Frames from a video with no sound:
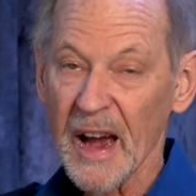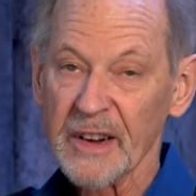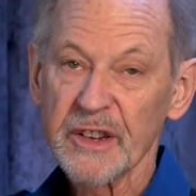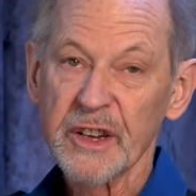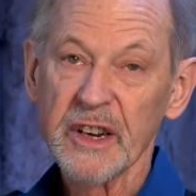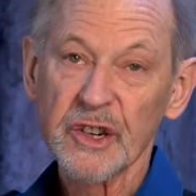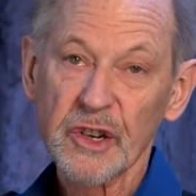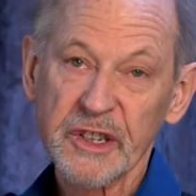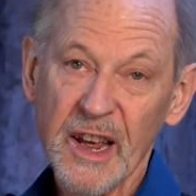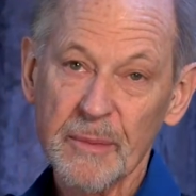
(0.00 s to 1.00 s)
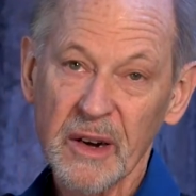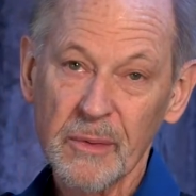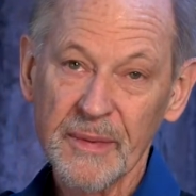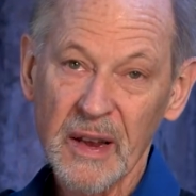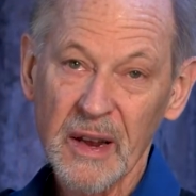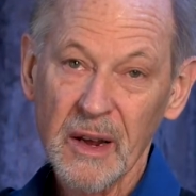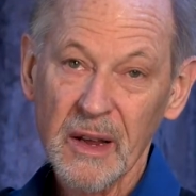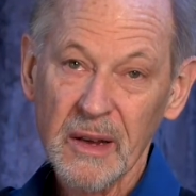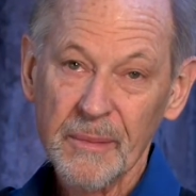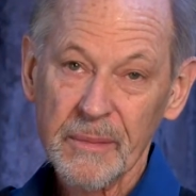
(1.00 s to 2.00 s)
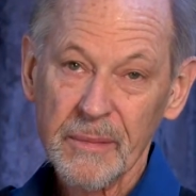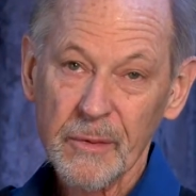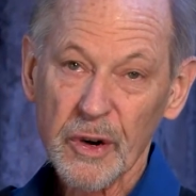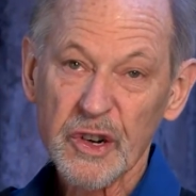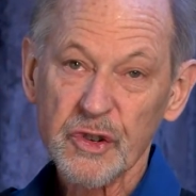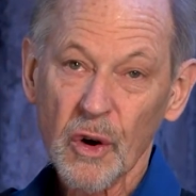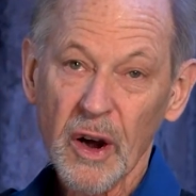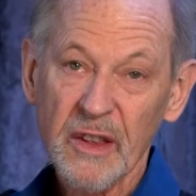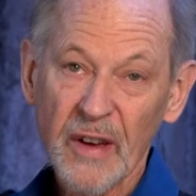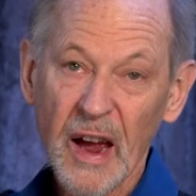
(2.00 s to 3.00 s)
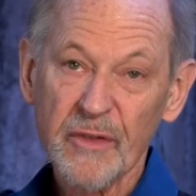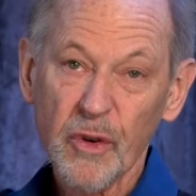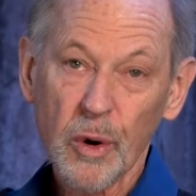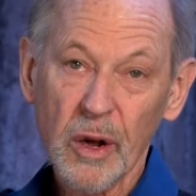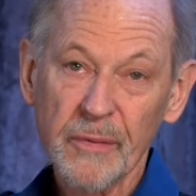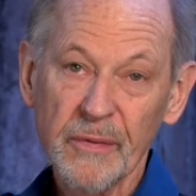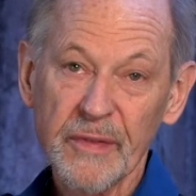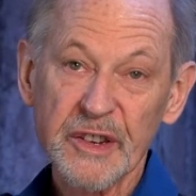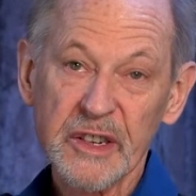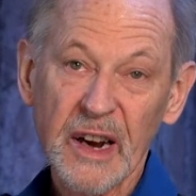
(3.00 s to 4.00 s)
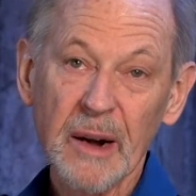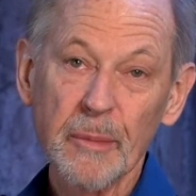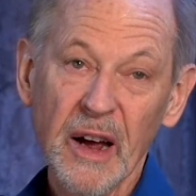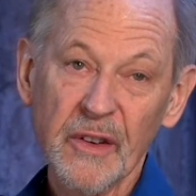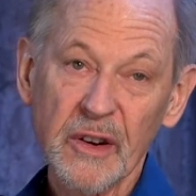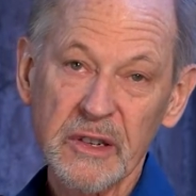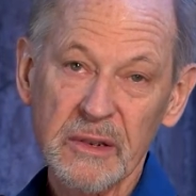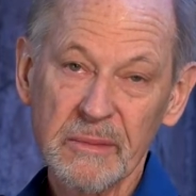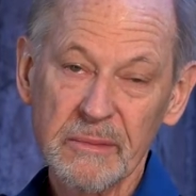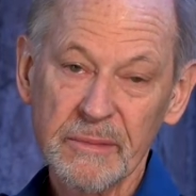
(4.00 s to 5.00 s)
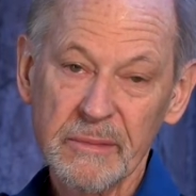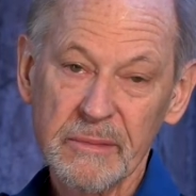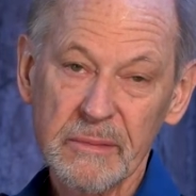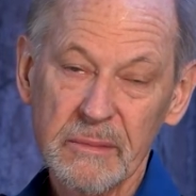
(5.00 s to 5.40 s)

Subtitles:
So I go back to this initial statement. We're destroying the value of a world that is desired by others.